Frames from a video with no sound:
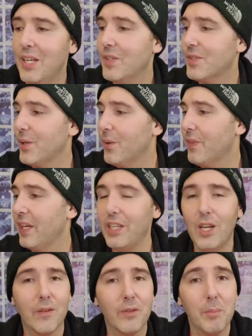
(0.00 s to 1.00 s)
So thank
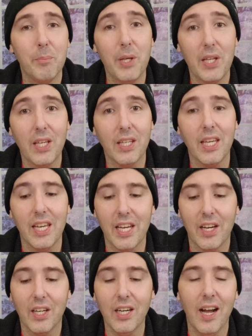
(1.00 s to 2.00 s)
you all for being
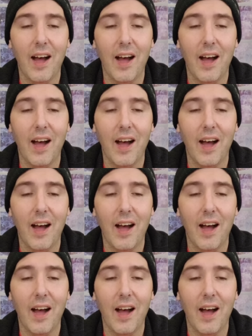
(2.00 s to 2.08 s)
here.